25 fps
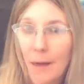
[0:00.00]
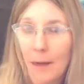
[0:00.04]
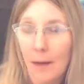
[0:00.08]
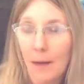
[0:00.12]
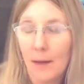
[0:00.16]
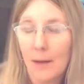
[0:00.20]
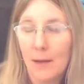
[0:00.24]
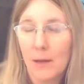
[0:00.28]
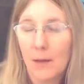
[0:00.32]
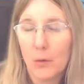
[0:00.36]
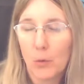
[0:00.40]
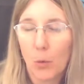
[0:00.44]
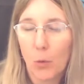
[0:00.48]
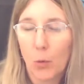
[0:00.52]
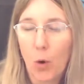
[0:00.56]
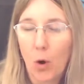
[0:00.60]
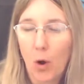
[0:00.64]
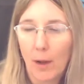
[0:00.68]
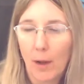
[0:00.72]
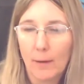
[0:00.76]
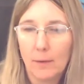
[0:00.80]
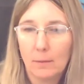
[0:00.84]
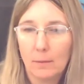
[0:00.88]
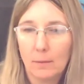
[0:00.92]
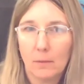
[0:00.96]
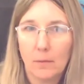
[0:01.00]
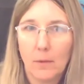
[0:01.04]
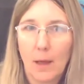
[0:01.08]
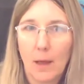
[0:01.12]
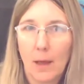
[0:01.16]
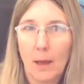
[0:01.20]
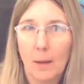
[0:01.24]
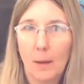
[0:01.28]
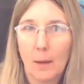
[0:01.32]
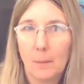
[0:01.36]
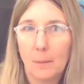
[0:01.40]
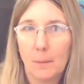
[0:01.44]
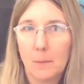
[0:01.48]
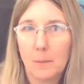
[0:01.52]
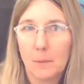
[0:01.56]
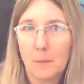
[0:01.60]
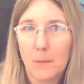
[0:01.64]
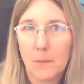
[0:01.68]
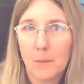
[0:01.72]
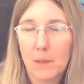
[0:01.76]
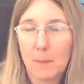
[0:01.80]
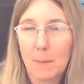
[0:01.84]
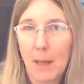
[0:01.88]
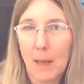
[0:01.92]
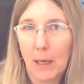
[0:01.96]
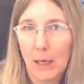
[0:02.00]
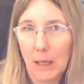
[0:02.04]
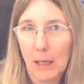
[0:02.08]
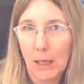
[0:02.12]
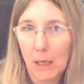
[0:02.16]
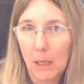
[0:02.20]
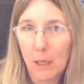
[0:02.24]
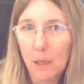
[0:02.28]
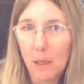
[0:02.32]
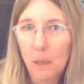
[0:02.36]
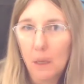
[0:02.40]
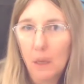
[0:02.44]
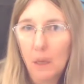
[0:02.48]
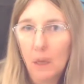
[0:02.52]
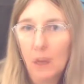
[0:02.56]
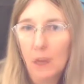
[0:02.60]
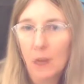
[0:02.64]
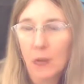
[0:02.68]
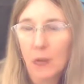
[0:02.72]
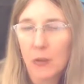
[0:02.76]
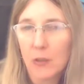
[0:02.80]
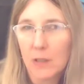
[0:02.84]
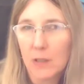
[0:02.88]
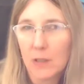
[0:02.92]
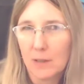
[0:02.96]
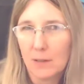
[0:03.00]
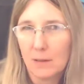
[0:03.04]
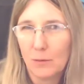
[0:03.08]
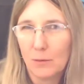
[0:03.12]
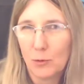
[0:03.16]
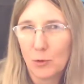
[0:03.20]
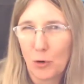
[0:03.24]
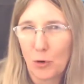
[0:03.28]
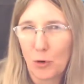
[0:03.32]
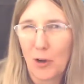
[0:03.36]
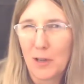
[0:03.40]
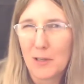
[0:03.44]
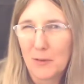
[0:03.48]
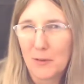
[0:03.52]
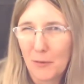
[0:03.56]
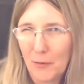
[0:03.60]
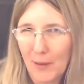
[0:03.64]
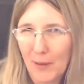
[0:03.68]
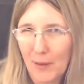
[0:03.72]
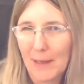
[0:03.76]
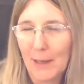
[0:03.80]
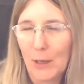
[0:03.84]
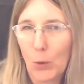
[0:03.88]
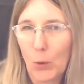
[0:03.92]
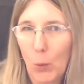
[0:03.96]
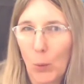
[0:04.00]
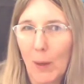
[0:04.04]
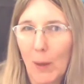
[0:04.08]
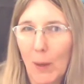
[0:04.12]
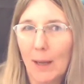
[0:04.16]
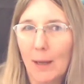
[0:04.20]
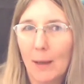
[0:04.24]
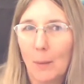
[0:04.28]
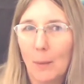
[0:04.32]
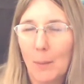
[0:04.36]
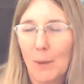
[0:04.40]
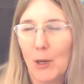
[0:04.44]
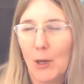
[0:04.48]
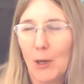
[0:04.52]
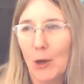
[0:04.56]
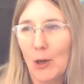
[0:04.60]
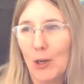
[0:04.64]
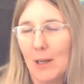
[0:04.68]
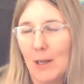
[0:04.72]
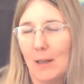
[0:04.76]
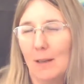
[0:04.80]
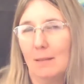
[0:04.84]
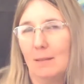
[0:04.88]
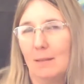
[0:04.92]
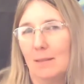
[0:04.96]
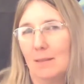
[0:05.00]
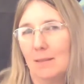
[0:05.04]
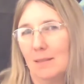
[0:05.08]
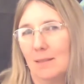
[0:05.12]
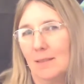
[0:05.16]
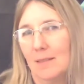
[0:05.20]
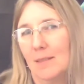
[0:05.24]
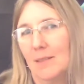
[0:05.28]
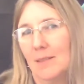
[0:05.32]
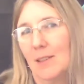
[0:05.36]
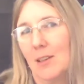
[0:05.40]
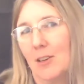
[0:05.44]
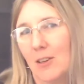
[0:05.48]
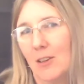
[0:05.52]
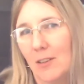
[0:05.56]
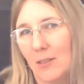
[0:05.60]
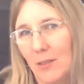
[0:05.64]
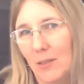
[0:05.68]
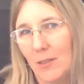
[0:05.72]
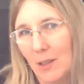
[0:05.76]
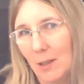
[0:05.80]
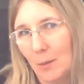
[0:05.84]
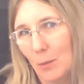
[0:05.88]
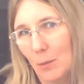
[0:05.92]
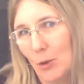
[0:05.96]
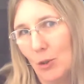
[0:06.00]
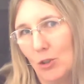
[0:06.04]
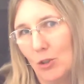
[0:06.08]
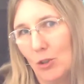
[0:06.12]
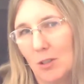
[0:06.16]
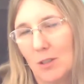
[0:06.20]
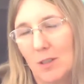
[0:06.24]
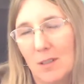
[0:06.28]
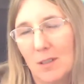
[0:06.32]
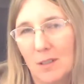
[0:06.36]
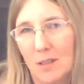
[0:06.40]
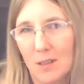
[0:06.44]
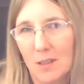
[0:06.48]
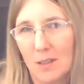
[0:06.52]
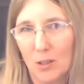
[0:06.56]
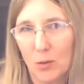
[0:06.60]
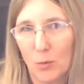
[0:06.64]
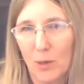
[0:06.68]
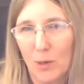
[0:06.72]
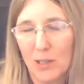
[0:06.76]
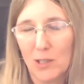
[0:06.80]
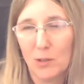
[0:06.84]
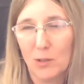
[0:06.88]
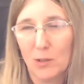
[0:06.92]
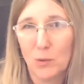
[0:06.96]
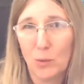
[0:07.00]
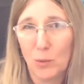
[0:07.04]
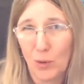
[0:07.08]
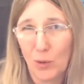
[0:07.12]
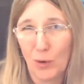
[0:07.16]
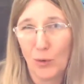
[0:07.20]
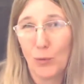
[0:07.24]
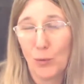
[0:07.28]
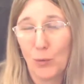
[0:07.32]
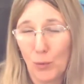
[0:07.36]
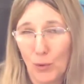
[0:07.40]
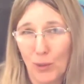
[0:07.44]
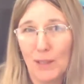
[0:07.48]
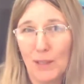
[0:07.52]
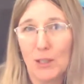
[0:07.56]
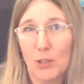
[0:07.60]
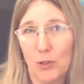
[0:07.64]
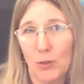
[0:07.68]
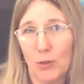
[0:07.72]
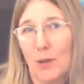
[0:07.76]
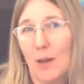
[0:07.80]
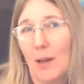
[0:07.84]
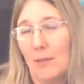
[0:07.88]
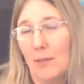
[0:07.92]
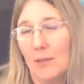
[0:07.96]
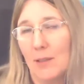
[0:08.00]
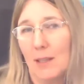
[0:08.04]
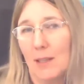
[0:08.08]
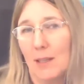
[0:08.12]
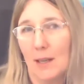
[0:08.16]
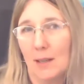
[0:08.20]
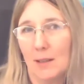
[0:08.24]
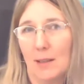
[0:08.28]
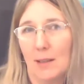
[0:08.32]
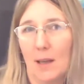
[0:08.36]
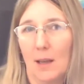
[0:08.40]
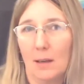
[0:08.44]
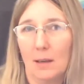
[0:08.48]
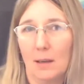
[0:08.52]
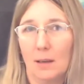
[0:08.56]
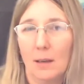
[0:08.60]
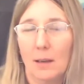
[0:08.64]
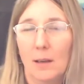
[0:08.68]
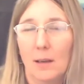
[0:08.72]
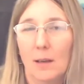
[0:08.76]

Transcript: that's quite smelly because it dries fairly quick, but only kind of in emergency situations where I really do have to get that